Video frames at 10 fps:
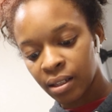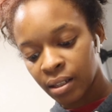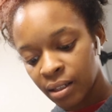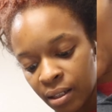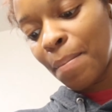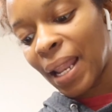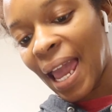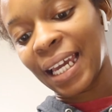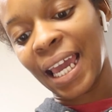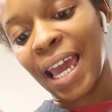It's a
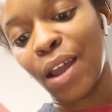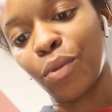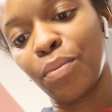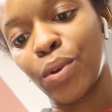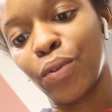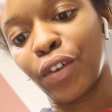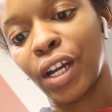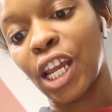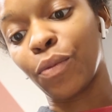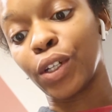blackhead remover.
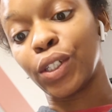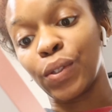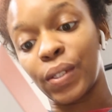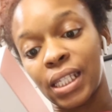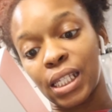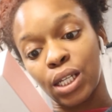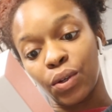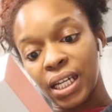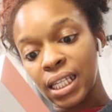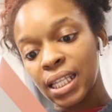It reduces
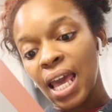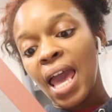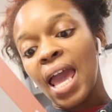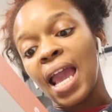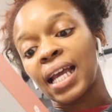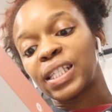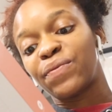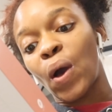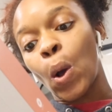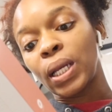grease,
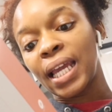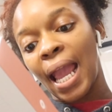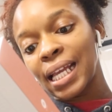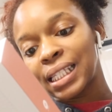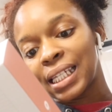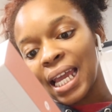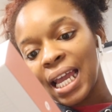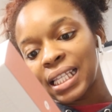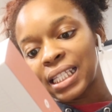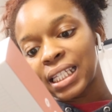exfoliates
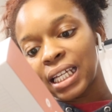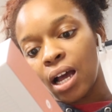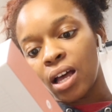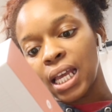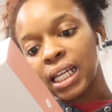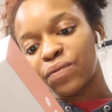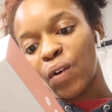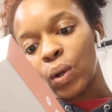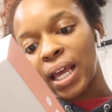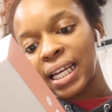
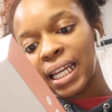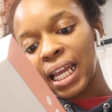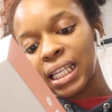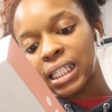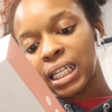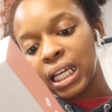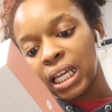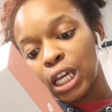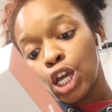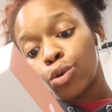exfoliate dead
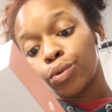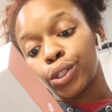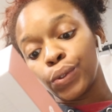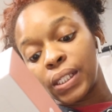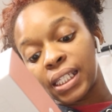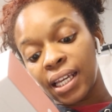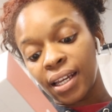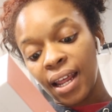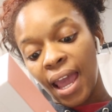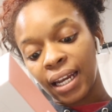skin, reduce
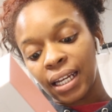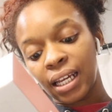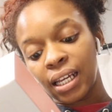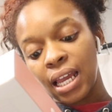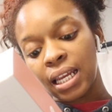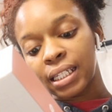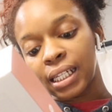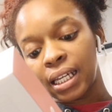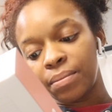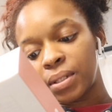skin acne, and
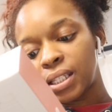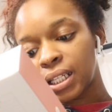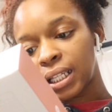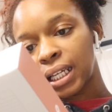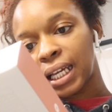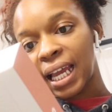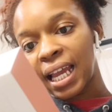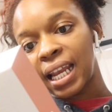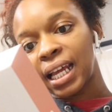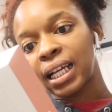deep
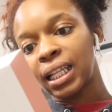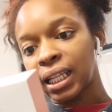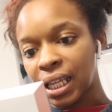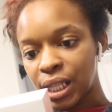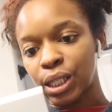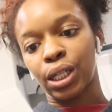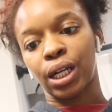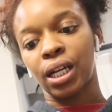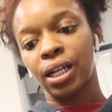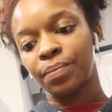skin
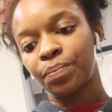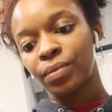cleanser.